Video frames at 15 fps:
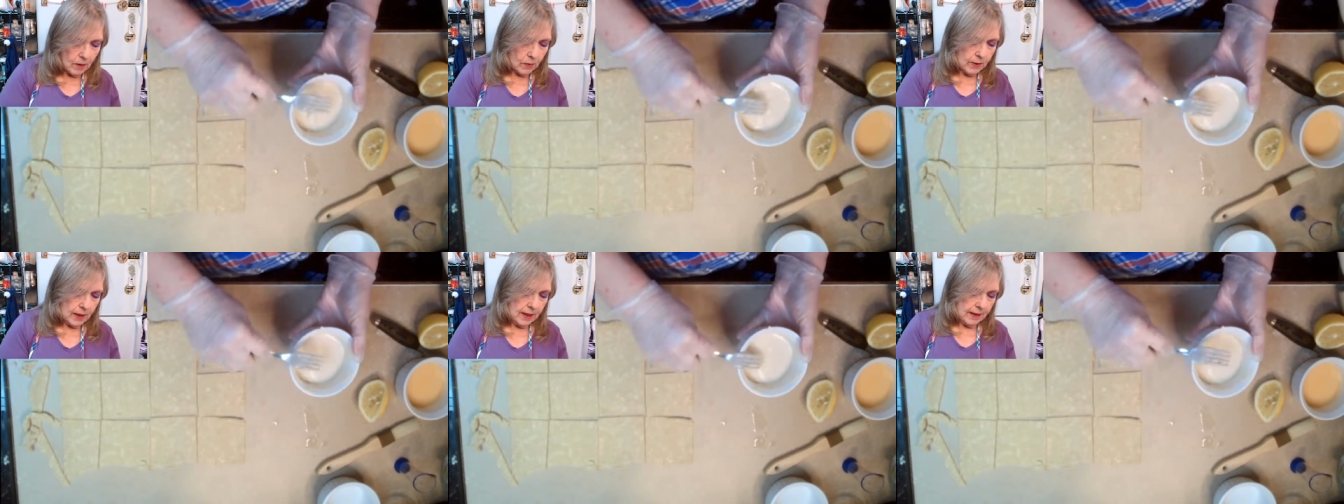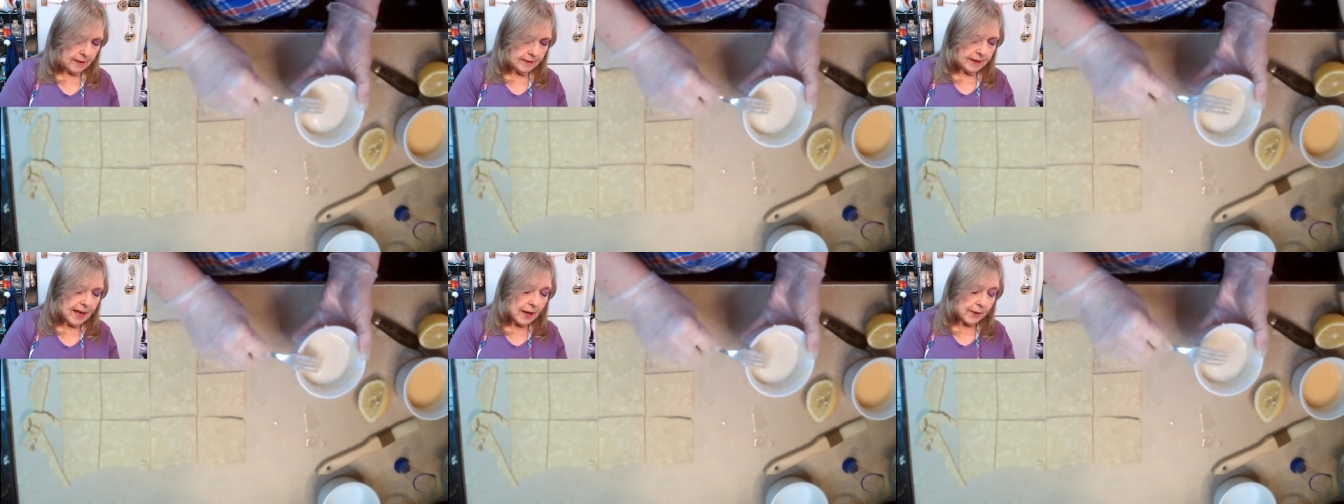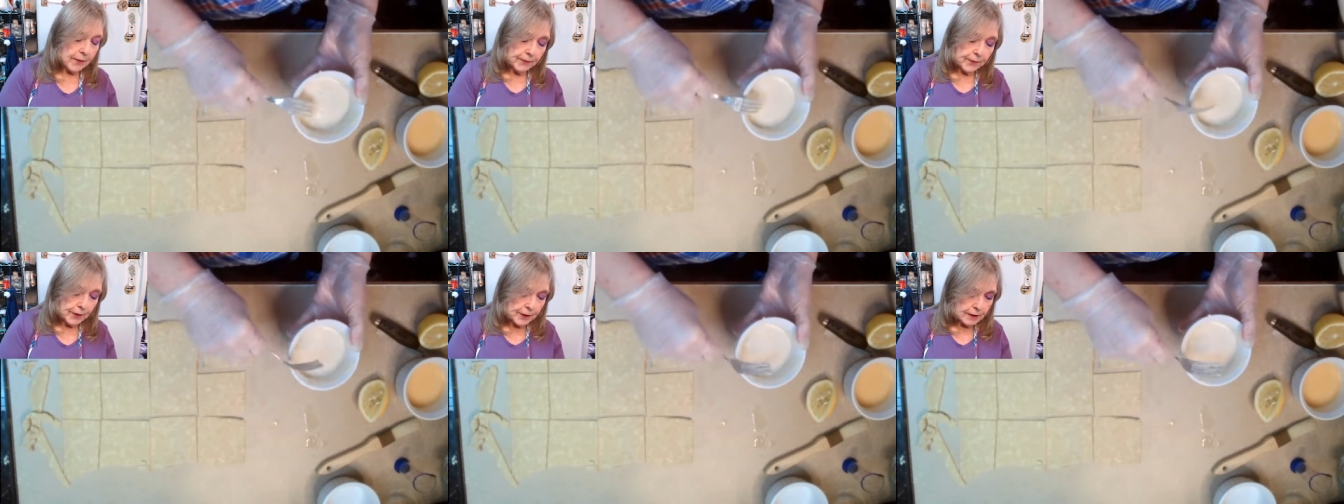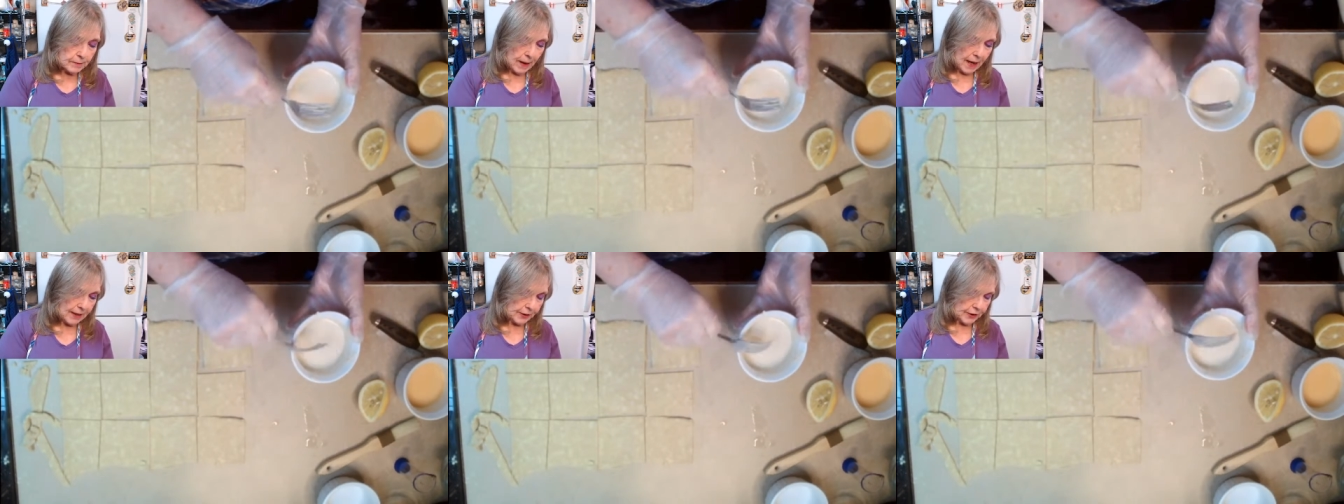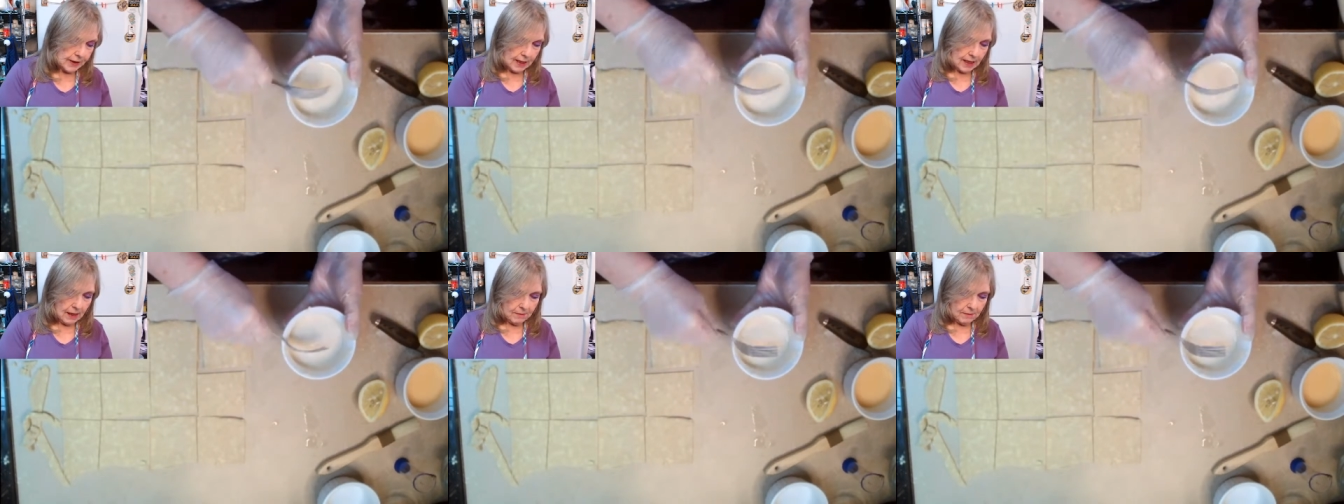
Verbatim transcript: Okay, now the first batch that